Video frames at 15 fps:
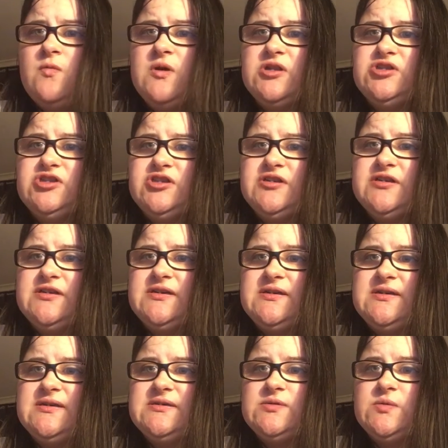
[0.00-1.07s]
which
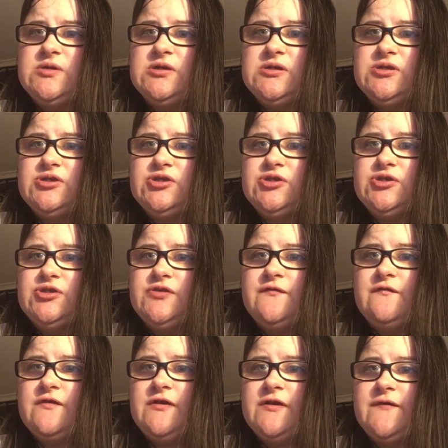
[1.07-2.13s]
is 1, 2,
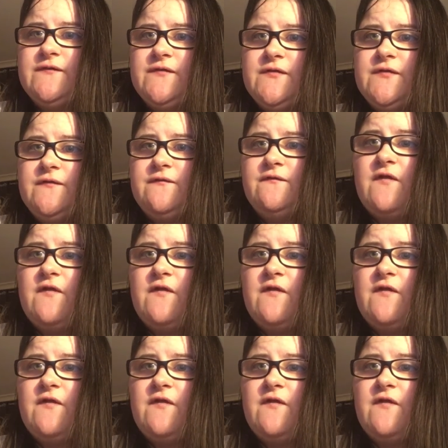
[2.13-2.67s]
3, 4,